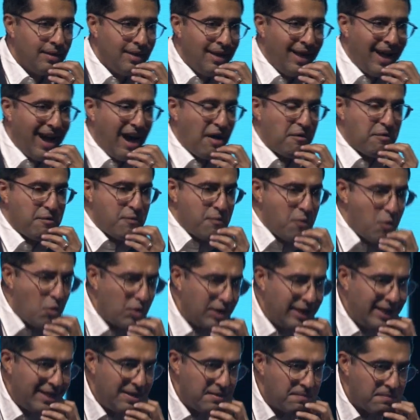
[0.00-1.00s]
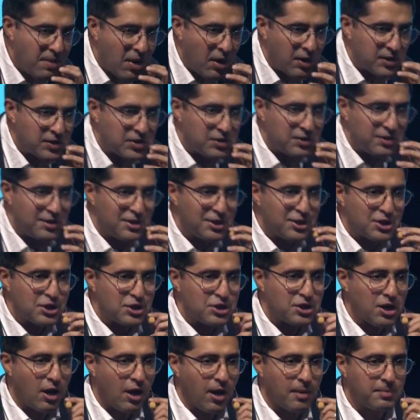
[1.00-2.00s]
are fully immersed in their
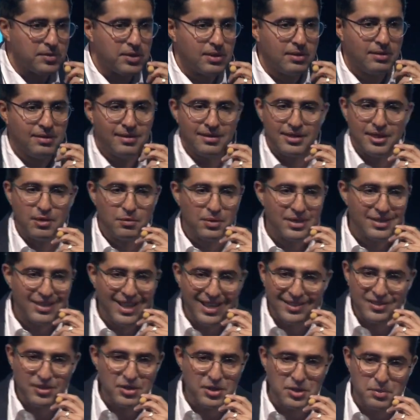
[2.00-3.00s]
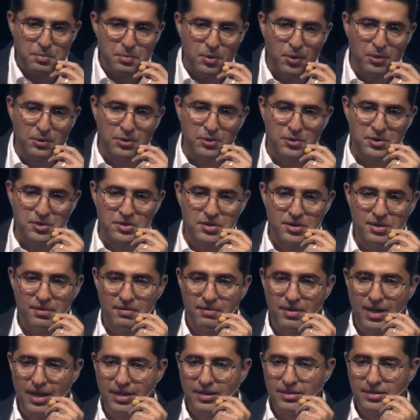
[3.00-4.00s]
jobs, they will not respond to the
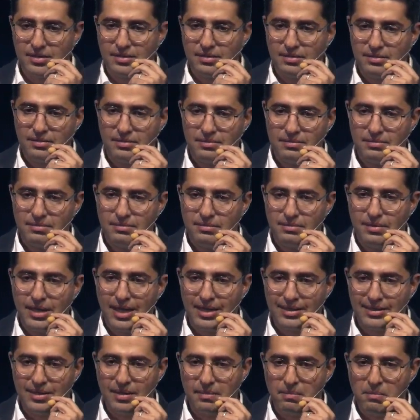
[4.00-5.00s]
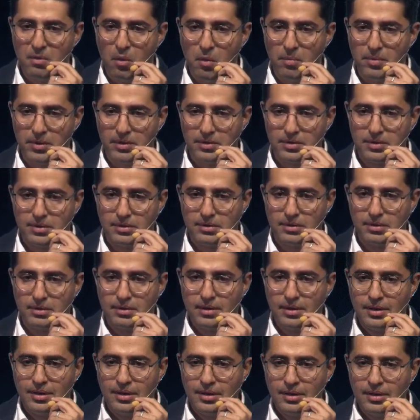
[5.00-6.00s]
surveys at that moment.
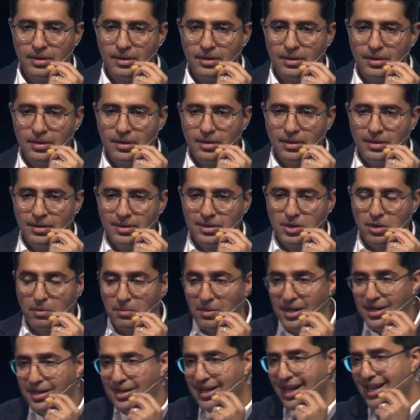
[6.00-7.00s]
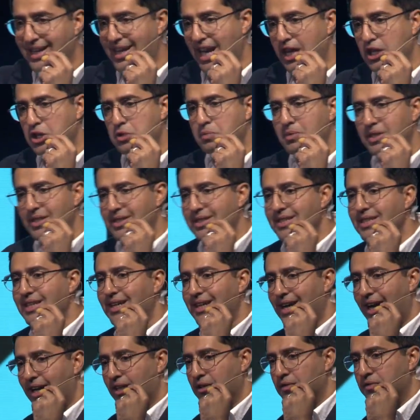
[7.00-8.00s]
So engagement is a
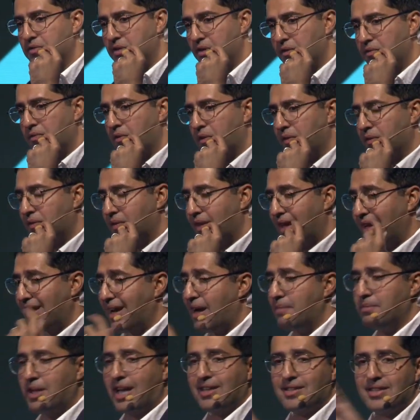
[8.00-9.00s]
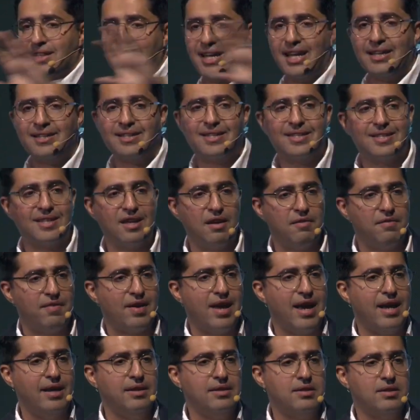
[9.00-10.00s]
kind of different thing. I'm not against
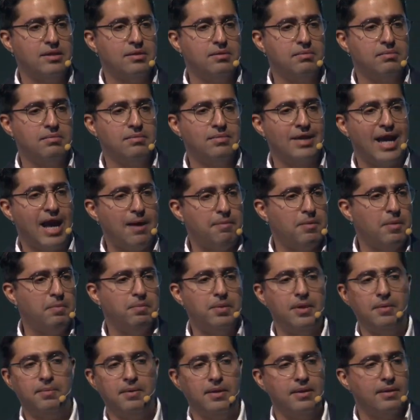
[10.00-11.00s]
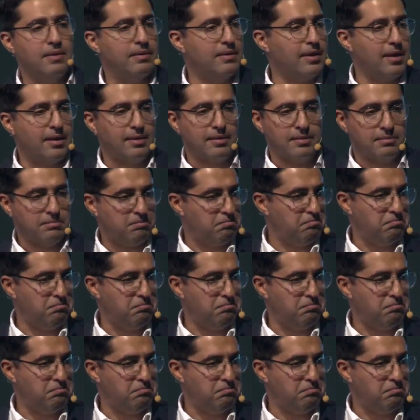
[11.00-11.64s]
surveys. Happy people can